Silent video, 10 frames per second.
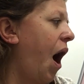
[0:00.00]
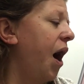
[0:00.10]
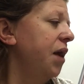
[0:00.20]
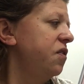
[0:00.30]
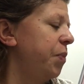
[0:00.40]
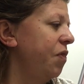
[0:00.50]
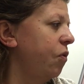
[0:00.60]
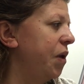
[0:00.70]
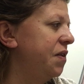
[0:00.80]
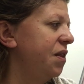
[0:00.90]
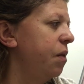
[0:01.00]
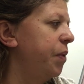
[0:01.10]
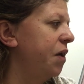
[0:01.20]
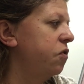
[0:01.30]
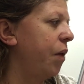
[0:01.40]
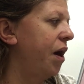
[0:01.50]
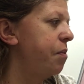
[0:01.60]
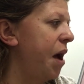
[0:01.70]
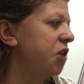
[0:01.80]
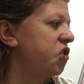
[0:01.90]
I spent the rest of the bus ride
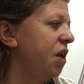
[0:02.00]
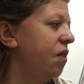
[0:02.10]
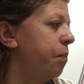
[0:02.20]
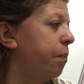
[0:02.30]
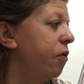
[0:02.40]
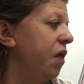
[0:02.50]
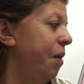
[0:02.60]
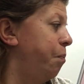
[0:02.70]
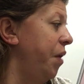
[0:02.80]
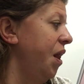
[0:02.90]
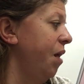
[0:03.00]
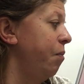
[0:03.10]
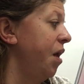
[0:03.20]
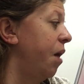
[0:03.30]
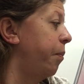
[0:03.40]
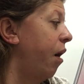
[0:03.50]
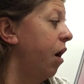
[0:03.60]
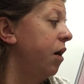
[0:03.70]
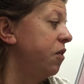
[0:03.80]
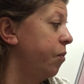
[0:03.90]
imagining the bully beating me up
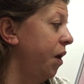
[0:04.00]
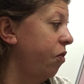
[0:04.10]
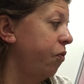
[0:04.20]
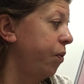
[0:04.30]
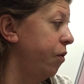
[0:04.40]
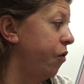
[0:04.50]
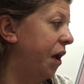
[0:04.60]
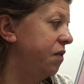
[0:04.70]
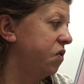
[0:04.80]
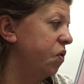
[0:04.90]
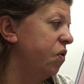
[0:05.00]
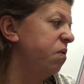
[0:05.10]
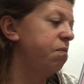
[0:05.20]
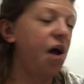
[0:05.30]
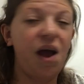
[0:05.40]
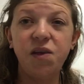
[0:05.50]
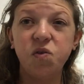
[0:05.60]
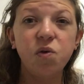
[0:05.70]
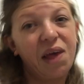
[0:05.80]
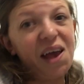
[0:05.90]
all the way through grade school, high
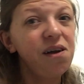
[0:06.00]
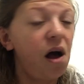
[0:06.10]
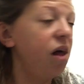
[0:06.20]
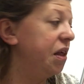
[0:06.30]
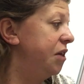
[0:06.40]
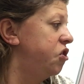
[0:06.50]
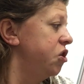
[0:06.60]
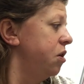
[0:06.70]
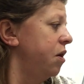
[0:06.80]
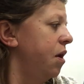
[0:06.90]
school, and college.